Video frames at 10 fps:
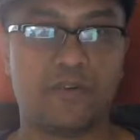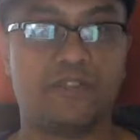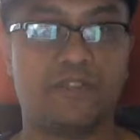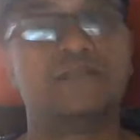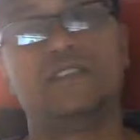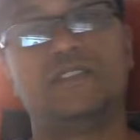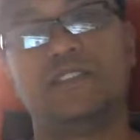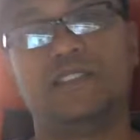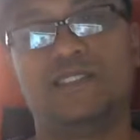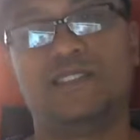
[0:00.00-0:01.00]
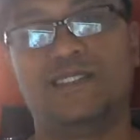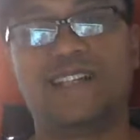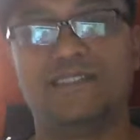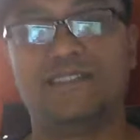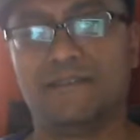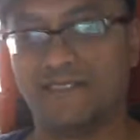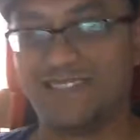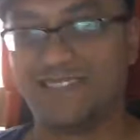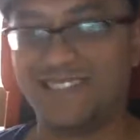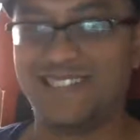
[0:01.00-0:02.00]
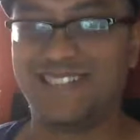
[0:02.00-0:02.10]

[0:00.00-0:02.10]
You know? How do you not?